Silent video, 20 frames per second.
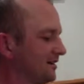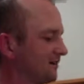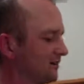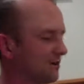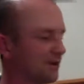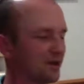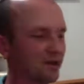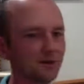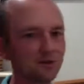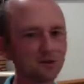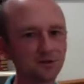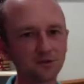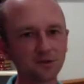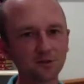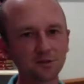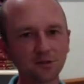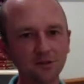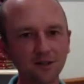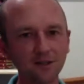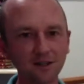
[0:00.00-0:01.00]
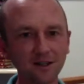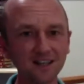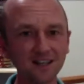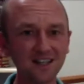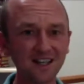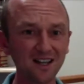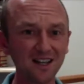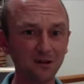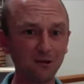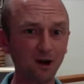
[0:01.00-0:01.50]
we'll get onto the sport round. He's
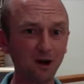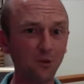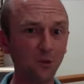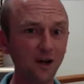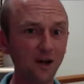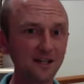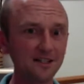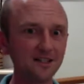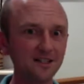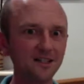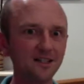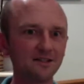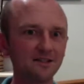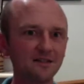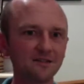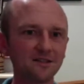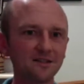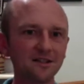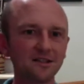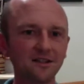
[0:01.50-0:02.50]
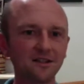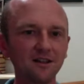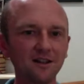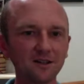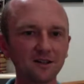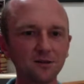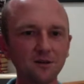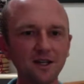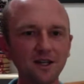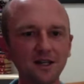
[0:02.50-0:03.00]
getting quite weighty since
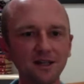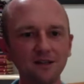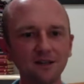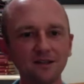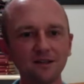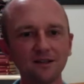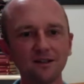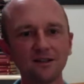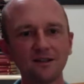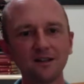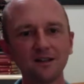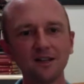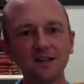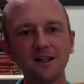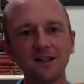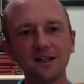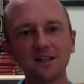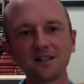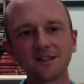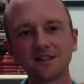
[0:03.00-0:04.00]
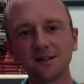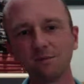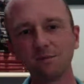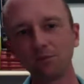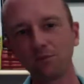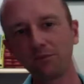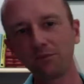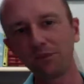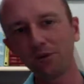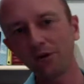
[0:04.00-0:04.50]
last week. There's the
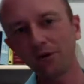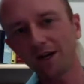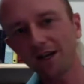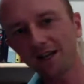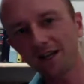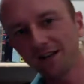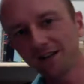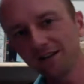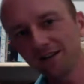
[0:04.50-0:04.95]
boy.